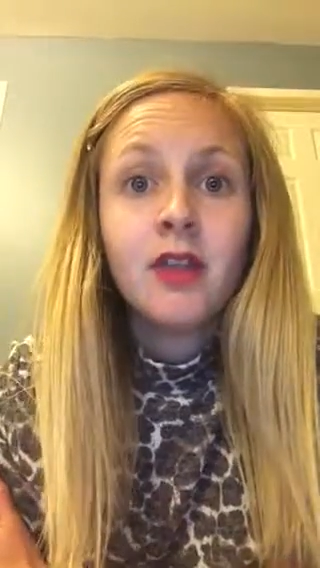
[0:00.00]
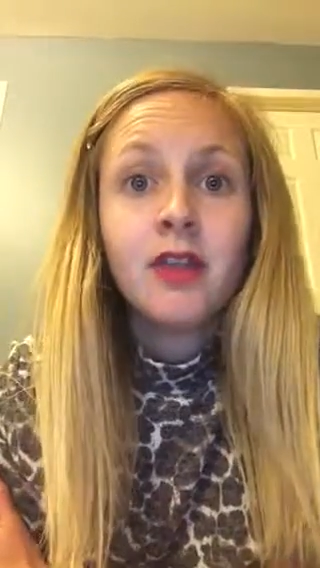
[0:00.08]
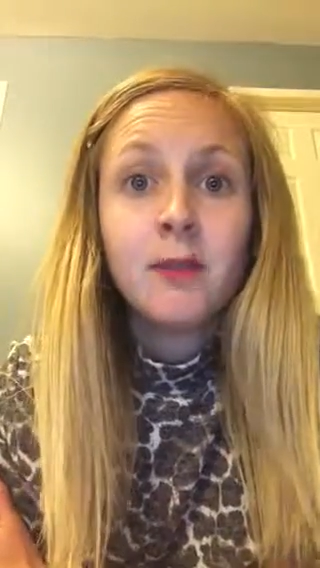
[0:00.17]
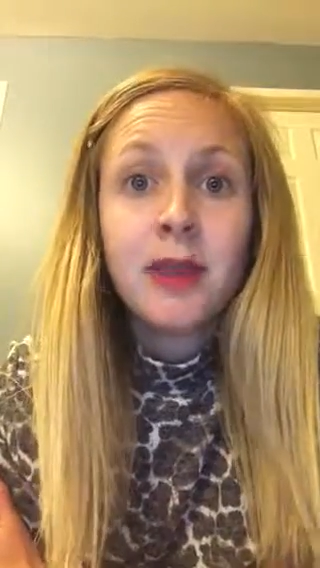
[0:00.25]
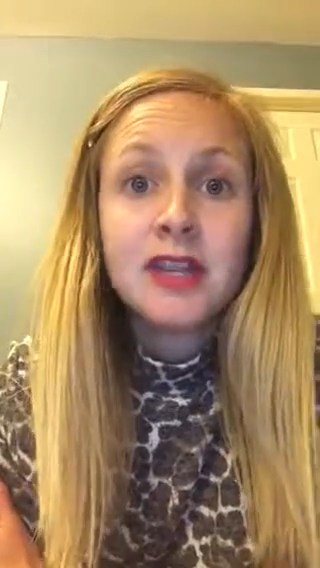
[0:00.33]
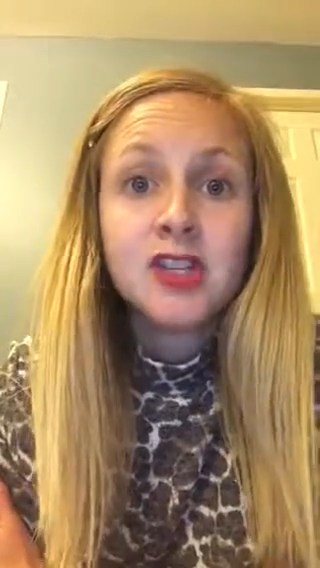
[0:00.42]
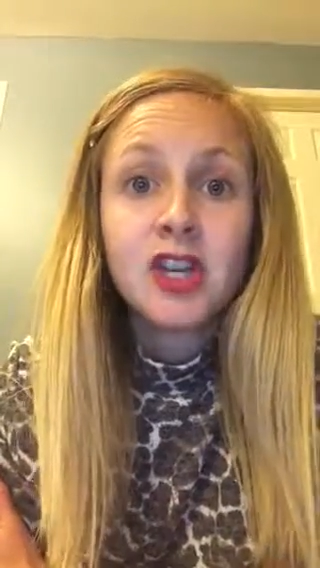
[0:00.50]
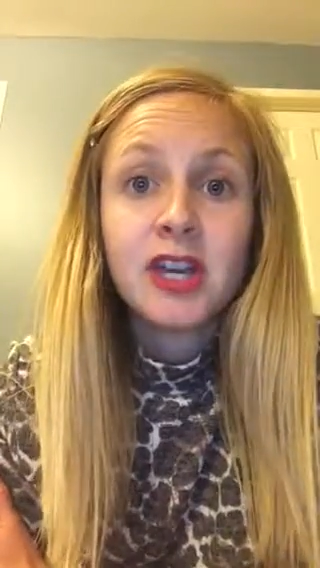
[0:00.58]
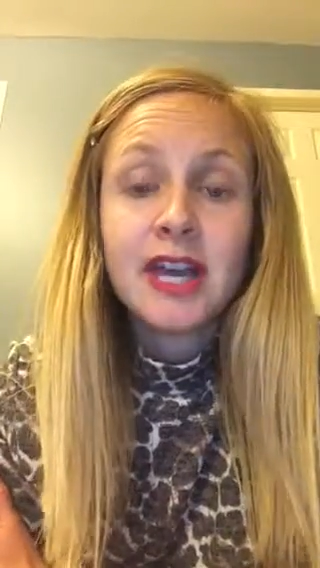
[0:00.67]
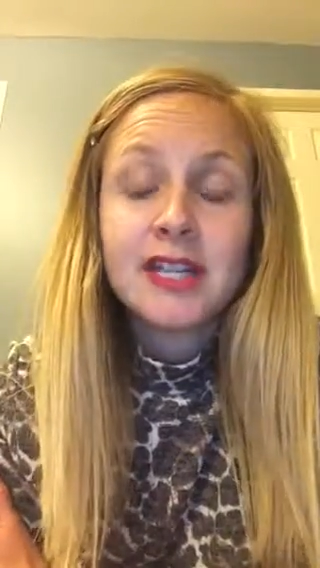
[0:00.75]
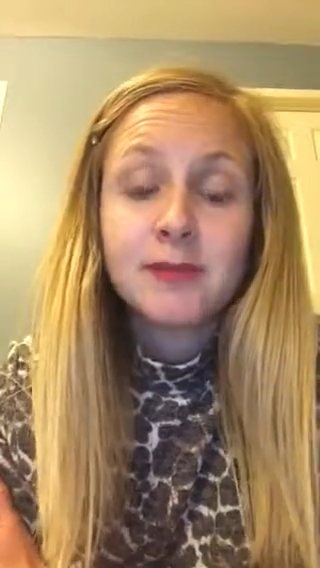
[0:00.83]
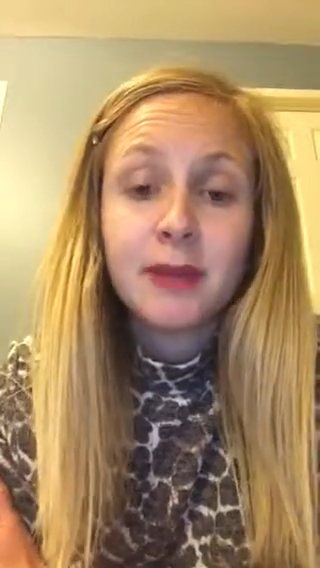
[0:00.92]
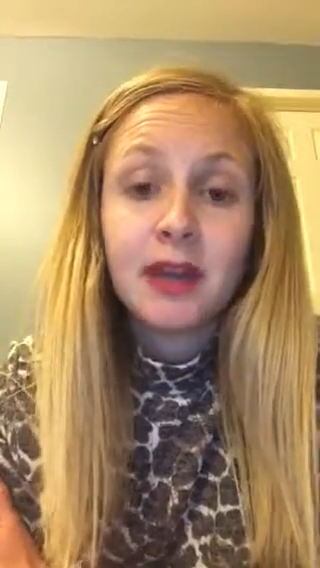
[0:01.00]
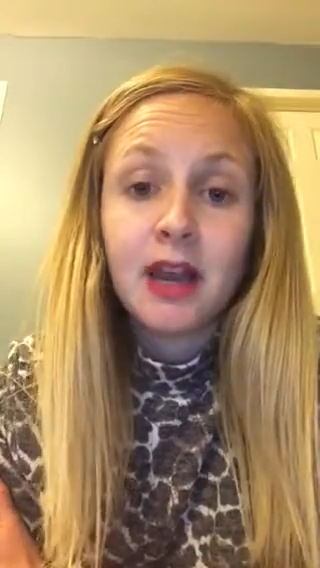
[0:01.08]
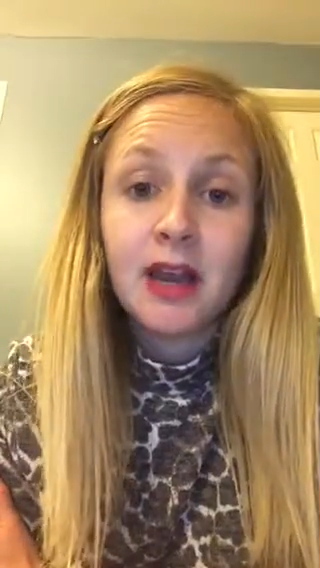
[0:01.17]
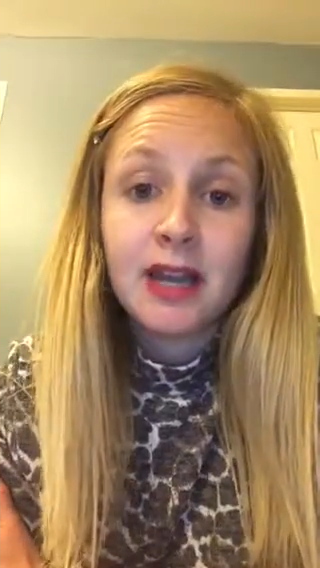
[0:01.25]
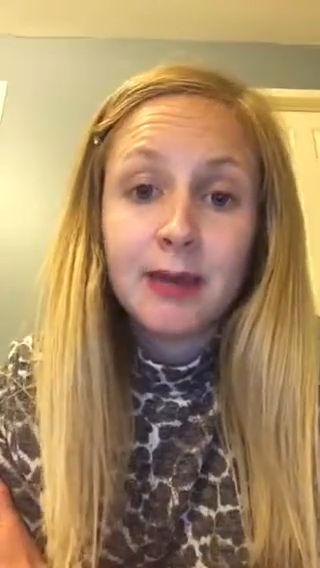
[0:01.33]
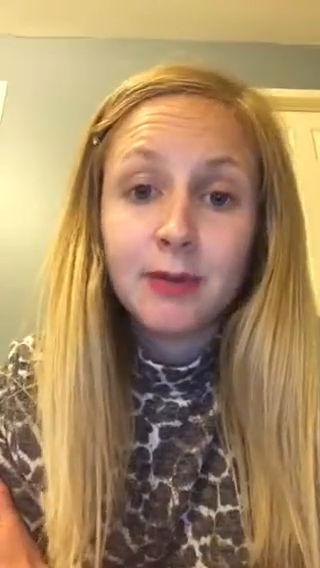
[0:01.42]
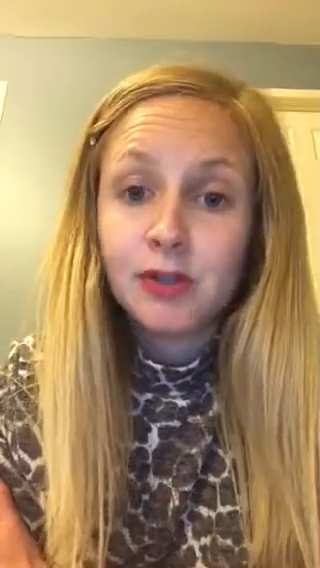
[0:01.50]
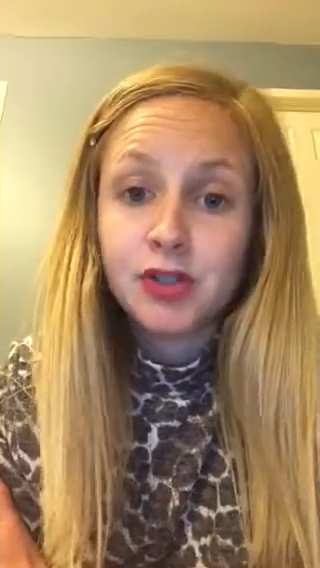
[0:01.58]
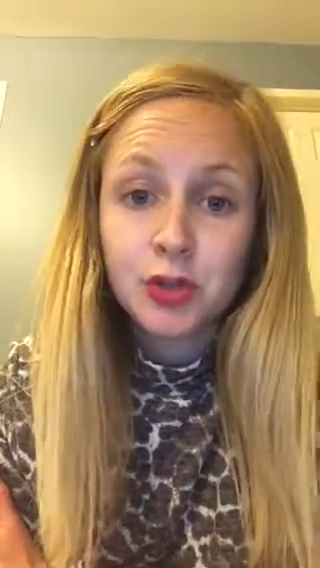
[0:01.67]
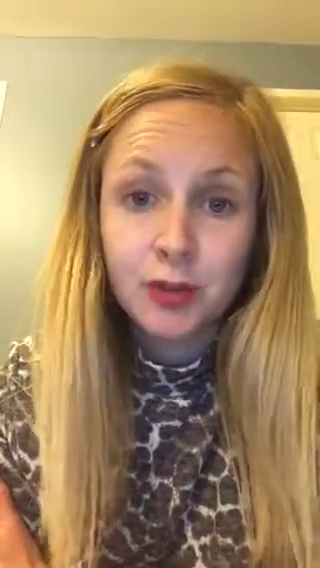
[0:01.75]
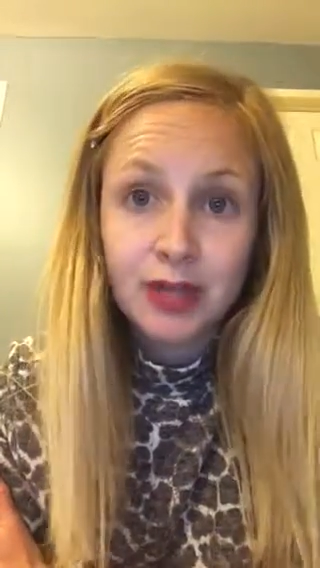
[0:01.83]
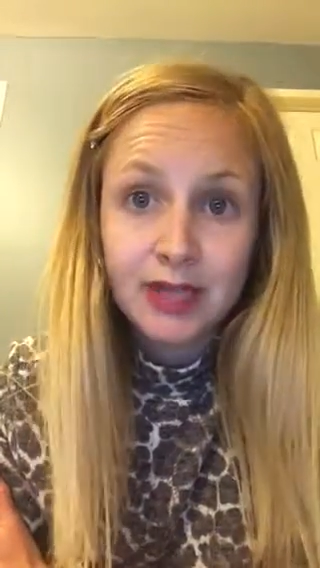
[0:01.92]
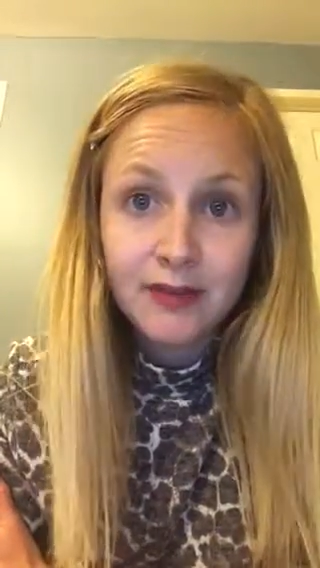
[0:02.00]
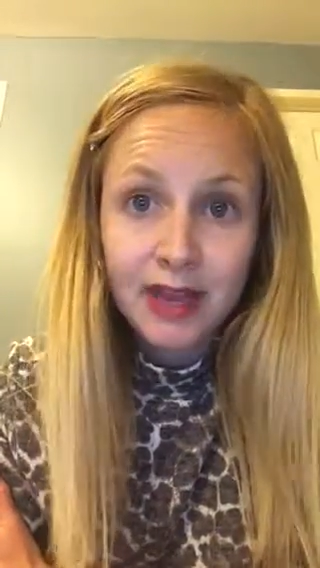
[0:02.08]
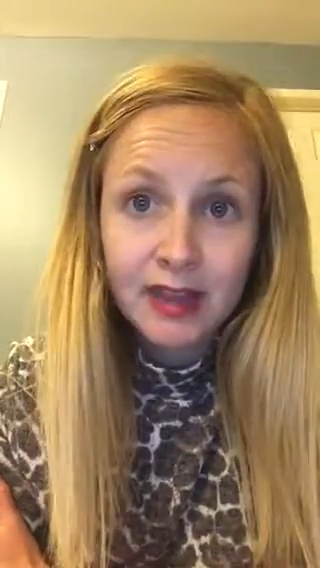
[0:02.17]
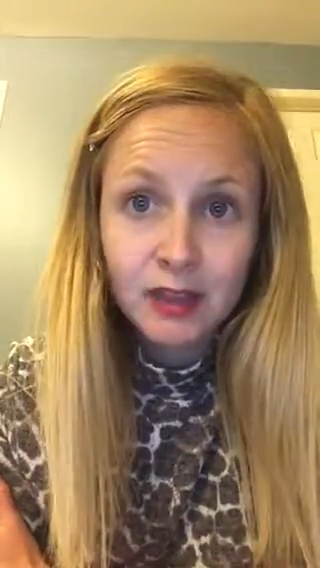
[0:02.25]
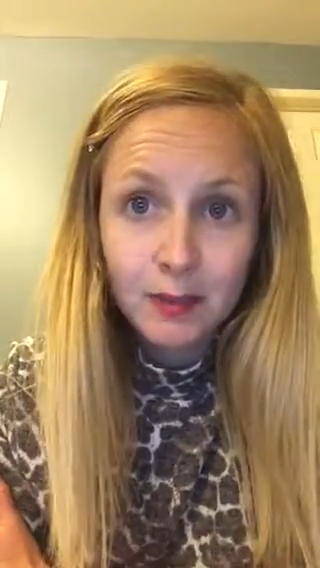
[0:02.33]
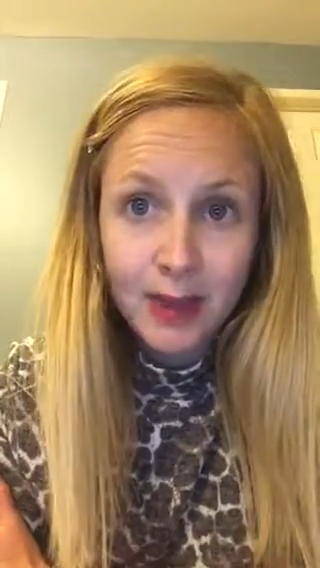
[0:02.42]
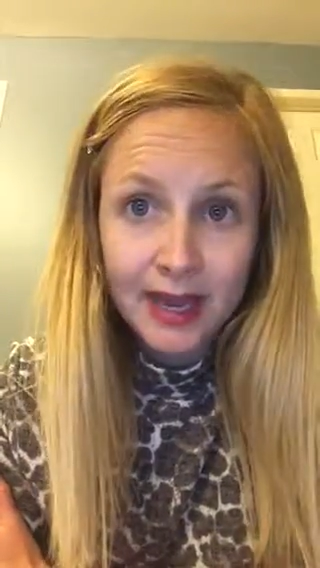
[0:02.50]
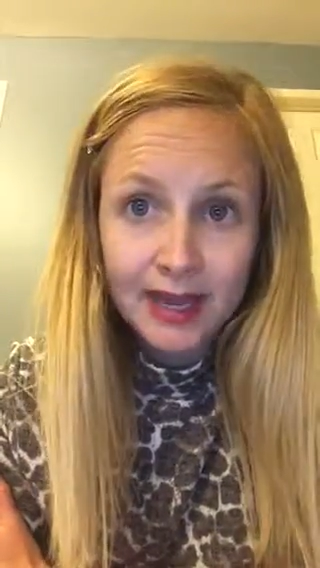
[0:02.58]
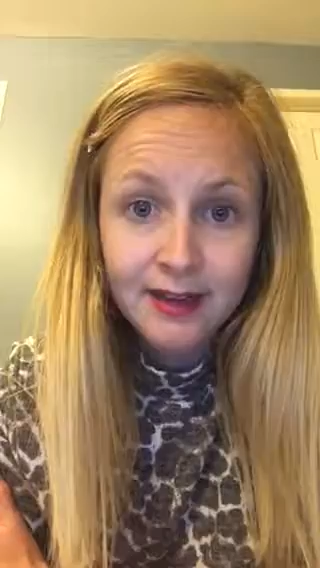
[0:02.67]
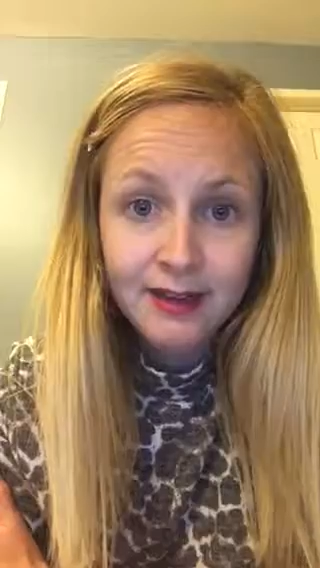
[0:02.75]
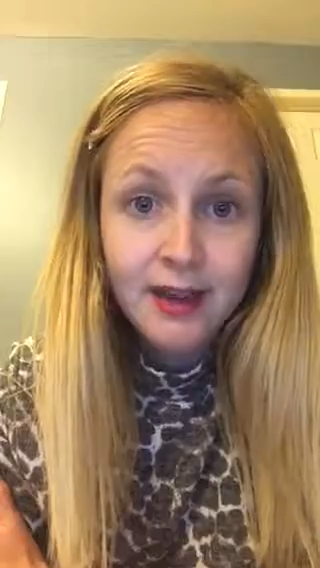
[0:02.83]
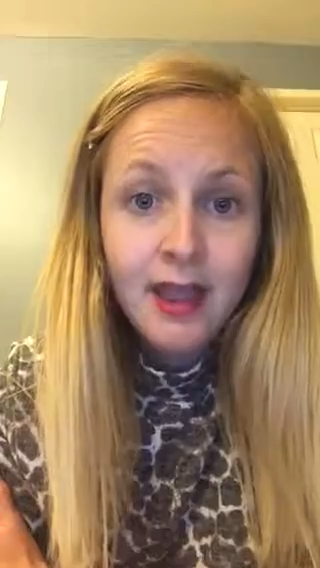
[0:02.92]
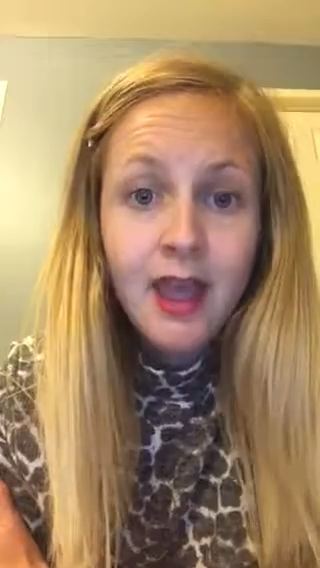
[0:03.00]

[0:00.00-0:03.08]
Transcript: The patient has been unable to alleviate the pain,